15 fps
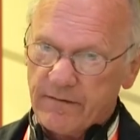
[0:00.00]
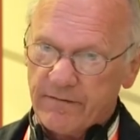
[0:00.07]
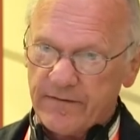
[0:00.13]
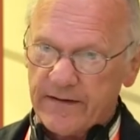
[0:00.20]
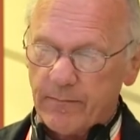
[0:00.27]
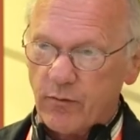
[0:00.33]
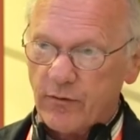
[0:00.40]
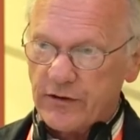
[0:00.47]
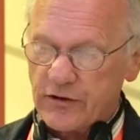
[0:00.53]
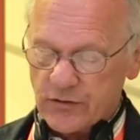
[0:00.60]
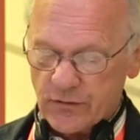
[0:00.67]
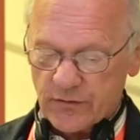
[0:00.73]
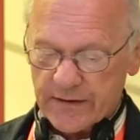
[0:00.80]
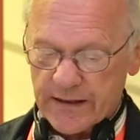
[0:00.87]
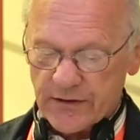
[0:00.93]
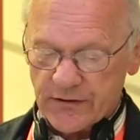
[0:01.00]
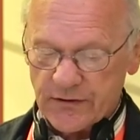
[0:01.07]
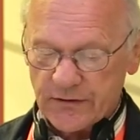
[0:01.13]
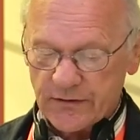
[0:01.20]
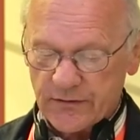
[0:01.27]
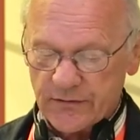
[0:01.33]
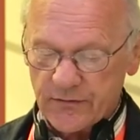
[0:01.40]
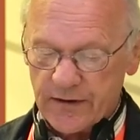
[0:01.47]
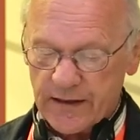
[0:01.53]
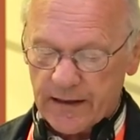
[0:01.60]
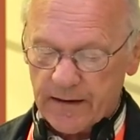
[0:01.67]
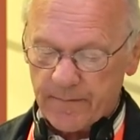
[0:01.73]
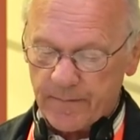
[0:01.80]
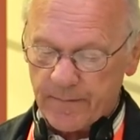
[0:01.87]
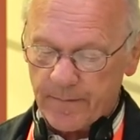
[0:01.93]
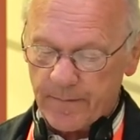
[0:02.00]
February 2003.